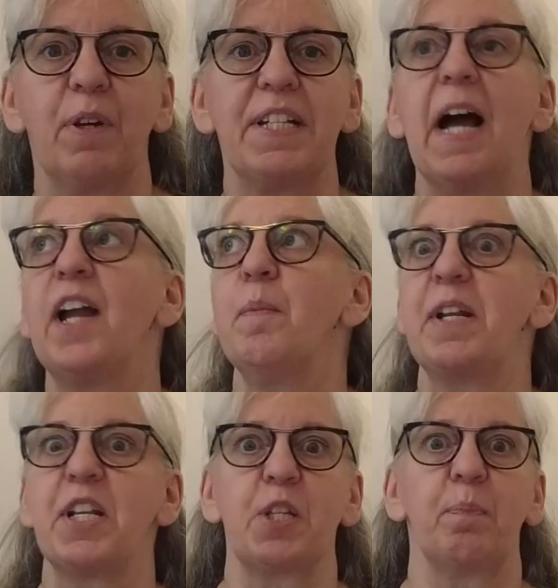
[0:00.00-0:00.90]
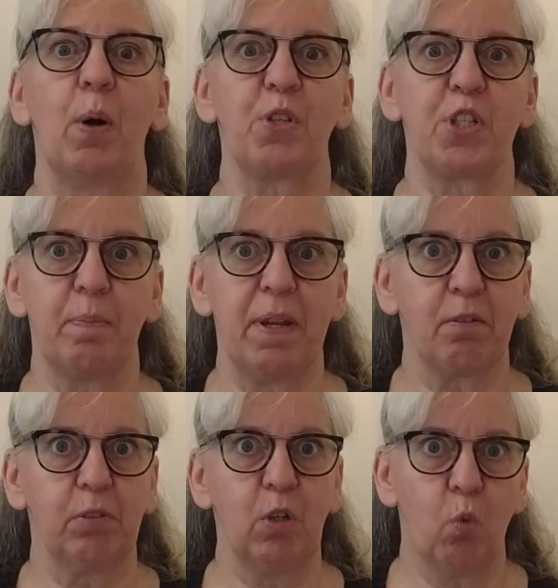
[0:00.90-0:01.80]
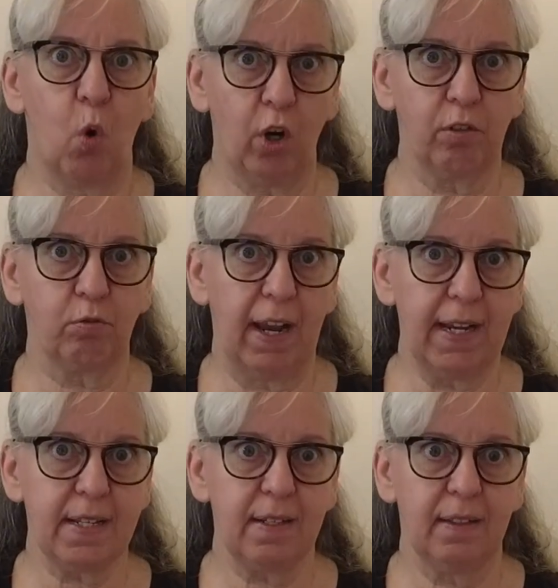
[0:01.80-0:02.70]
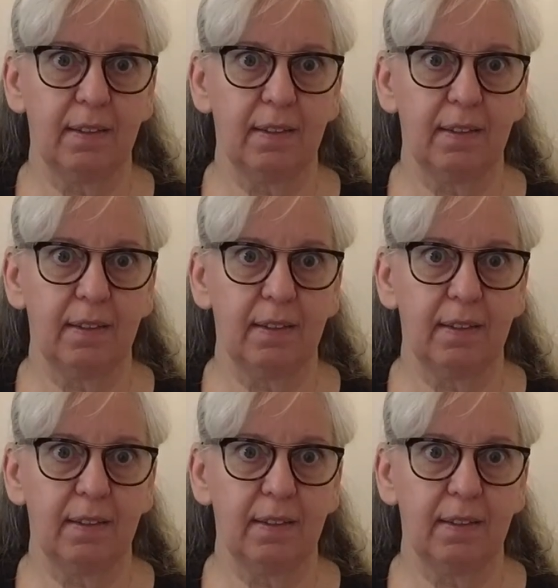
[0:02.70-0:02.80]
Retirement is supposed to be the reward, right?